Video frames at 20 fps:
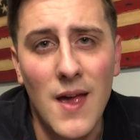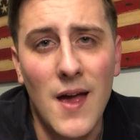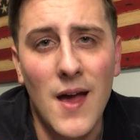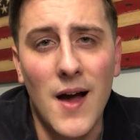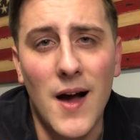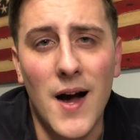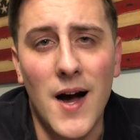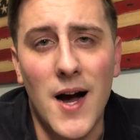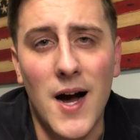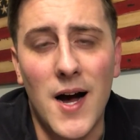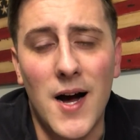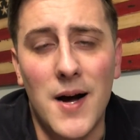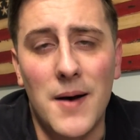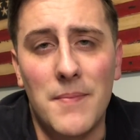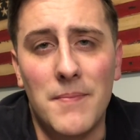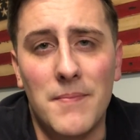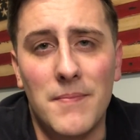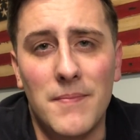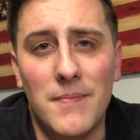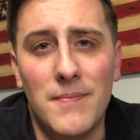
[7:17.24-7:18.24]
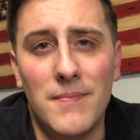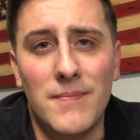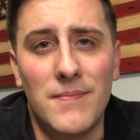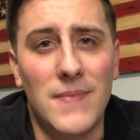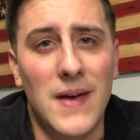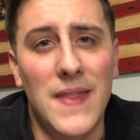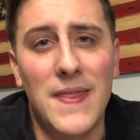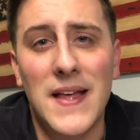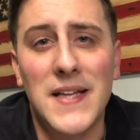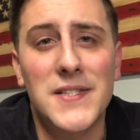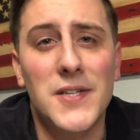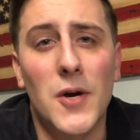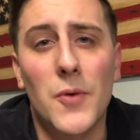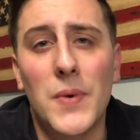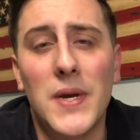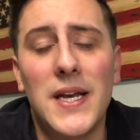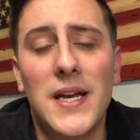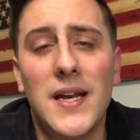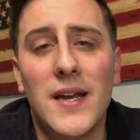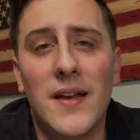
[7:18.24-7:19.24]
And that's all we
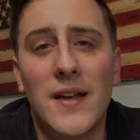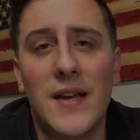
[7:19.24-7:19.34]
needed to